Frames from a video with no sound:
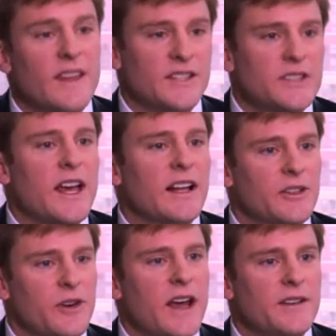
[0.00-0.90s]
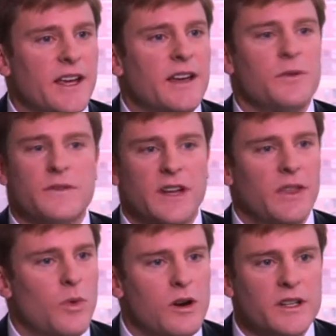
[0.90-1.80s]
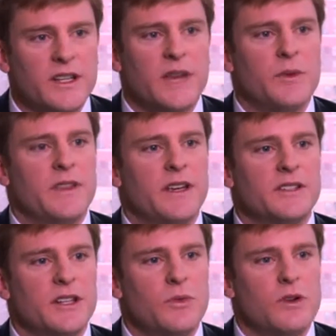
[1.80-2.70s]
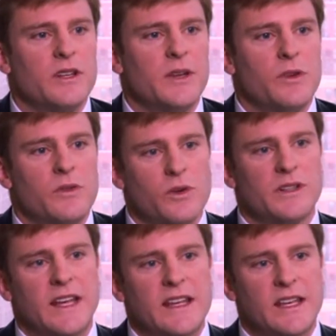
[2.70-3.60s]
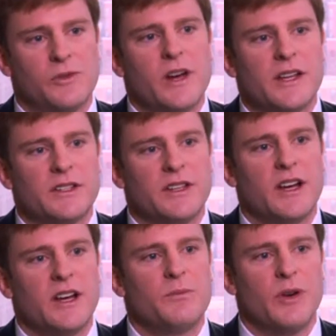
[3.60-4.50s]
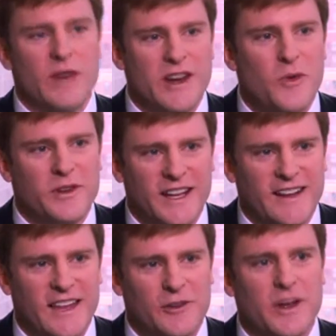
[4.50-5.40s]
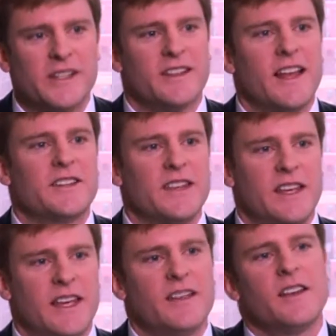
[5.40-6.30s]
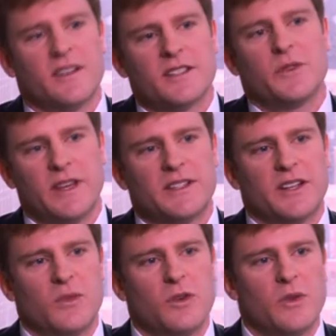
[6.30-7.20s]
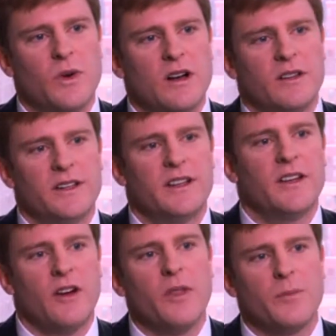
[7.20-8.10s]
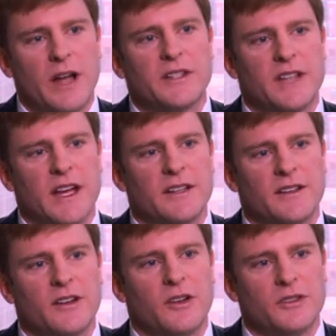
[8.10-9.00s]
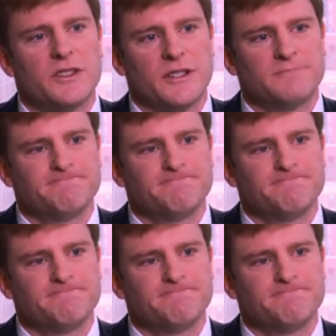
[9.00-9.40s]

That's exactly right. Yeah, if we've done the work and we think it's going to work, and we're taking risk, but we know we're taking that risk. That's the key. So we think it's going to work well, and on the bond side also.